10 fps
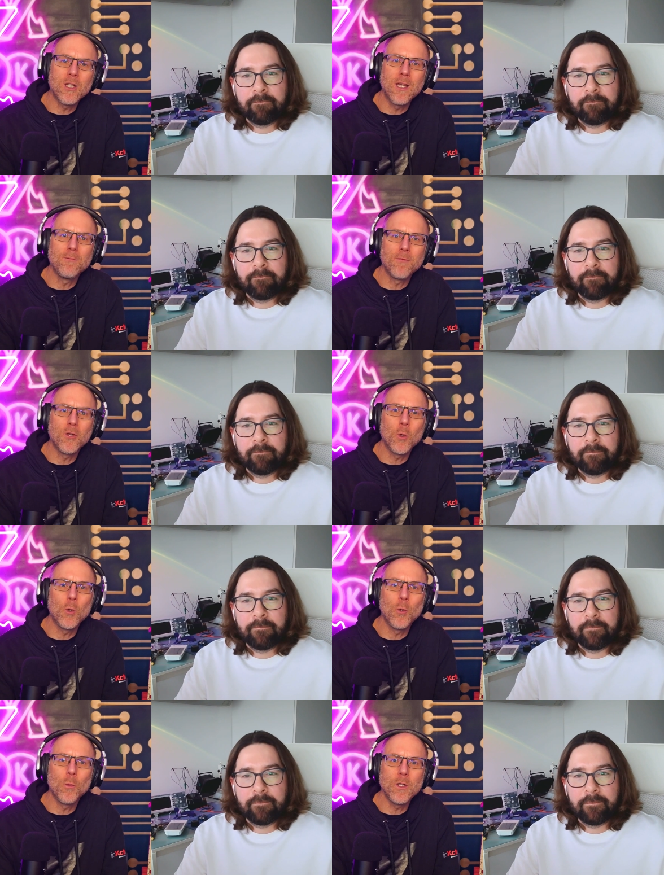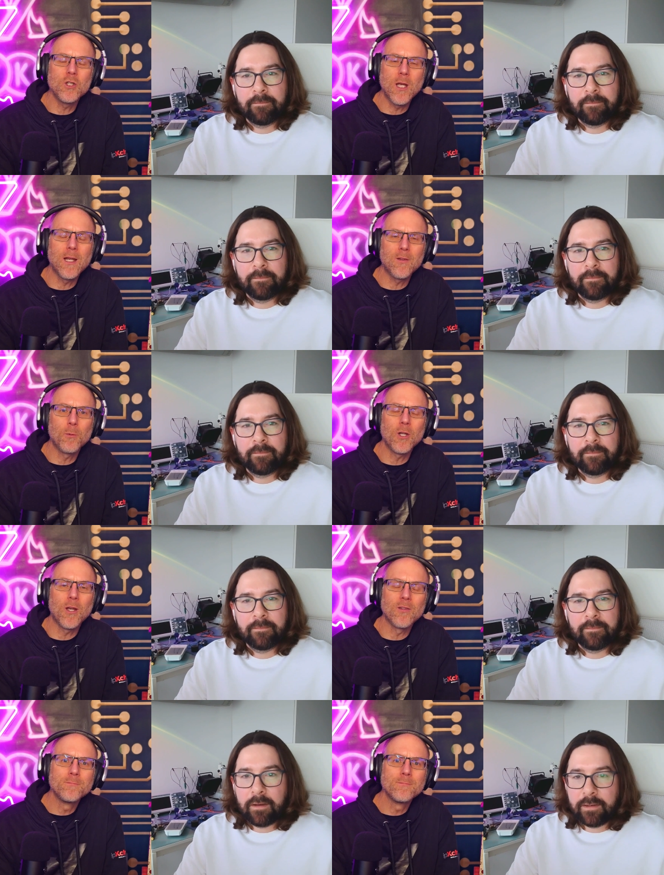Speaker 1: and for your WidGelix
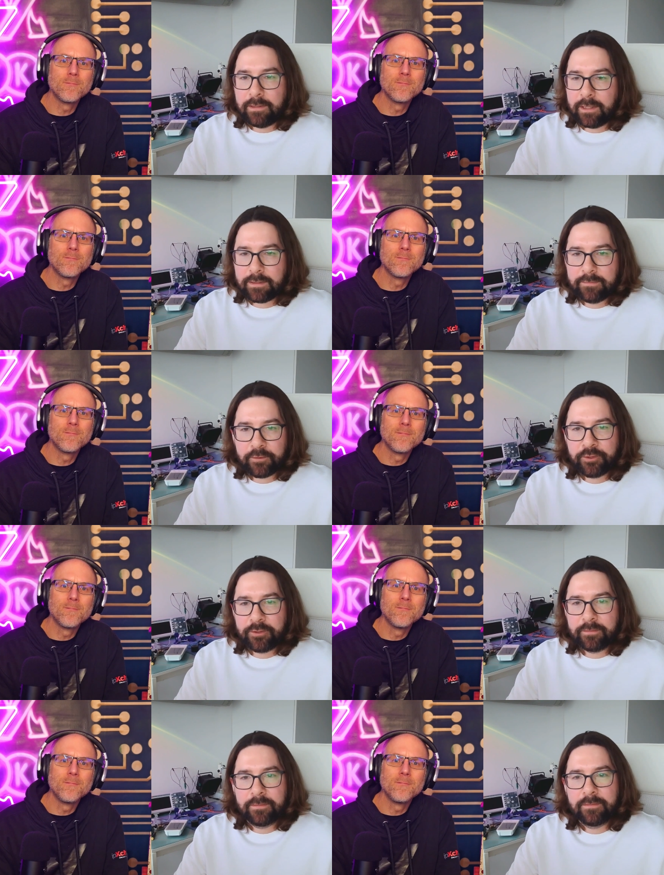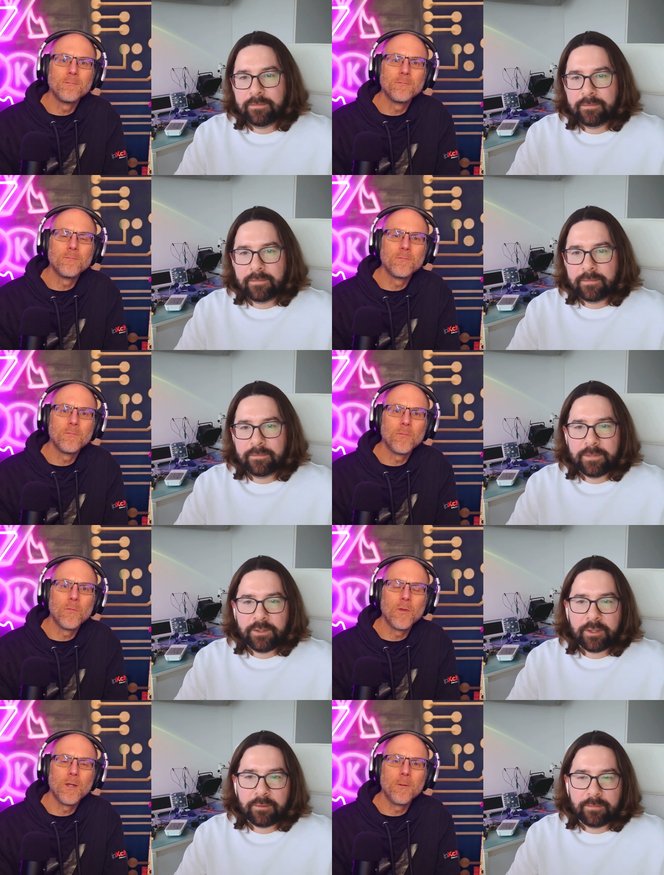
Speaker 2: product. Uh, yes, for sure.
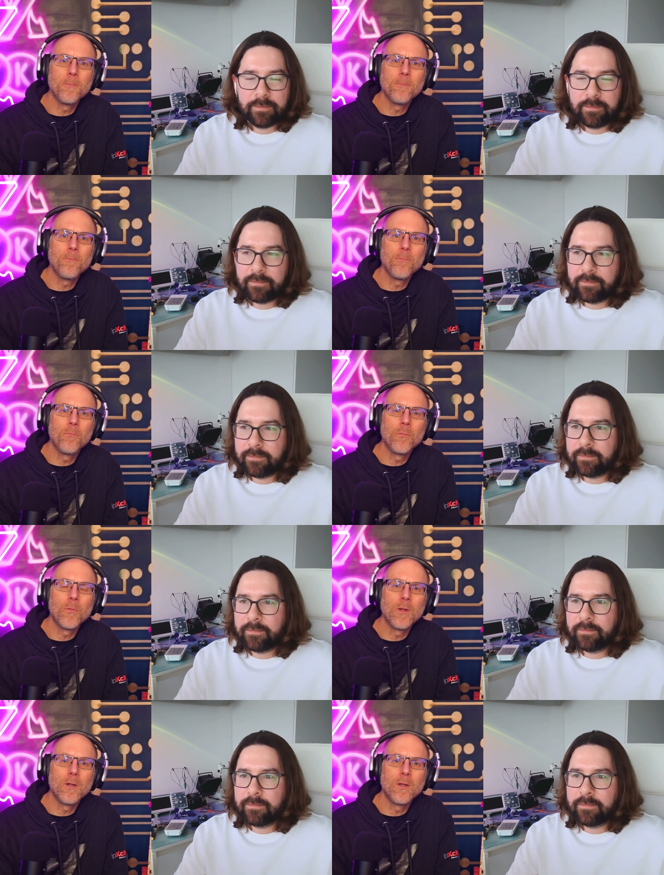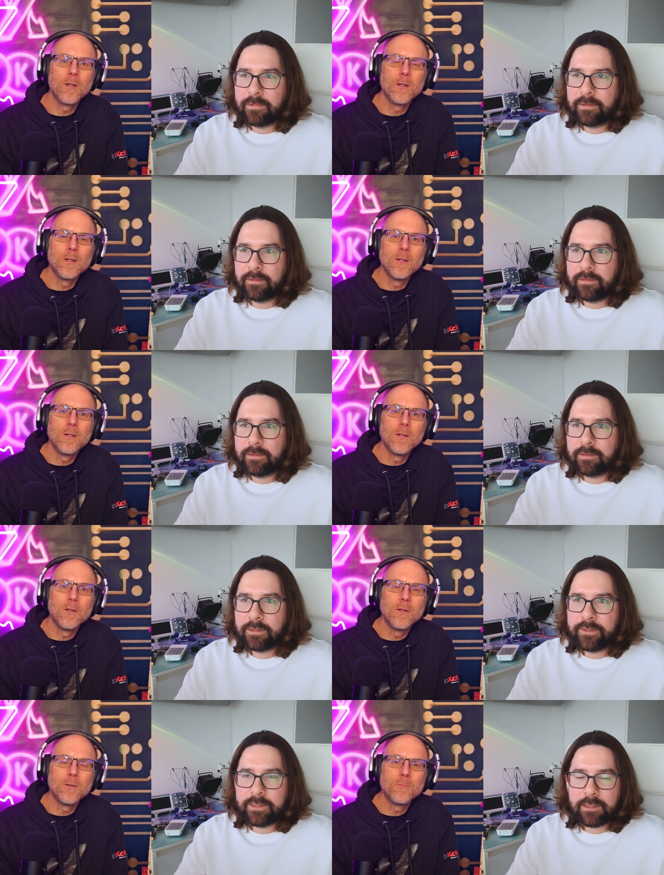Mm, you know. Mm,
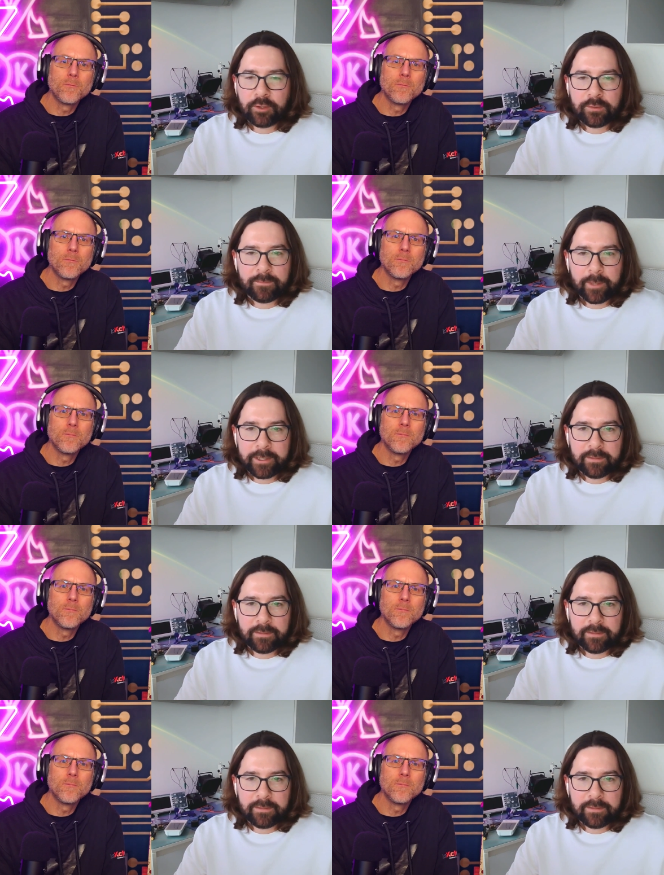there is a lot of